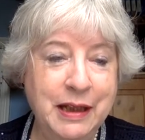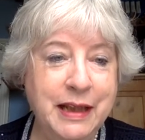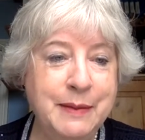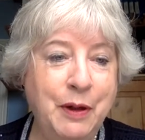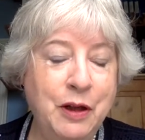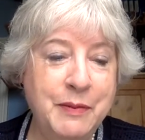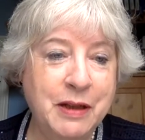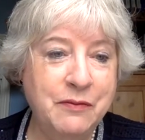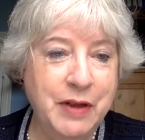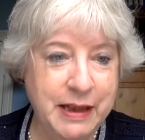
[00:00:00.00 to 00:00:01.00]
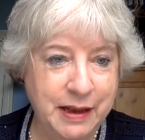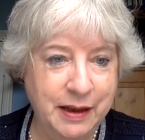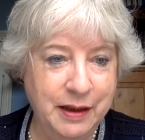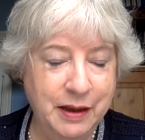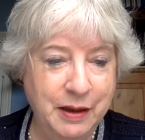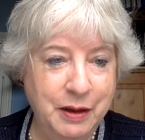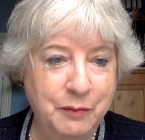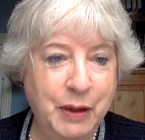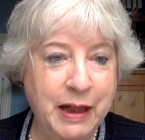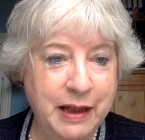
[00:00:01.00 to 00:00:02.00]
These poems are written
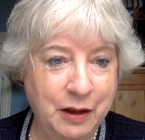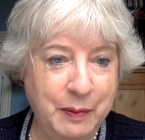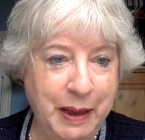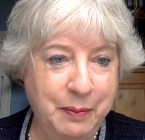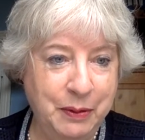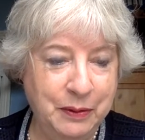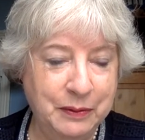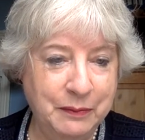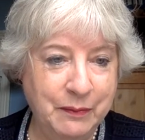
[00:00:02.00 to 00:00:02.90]
by young people.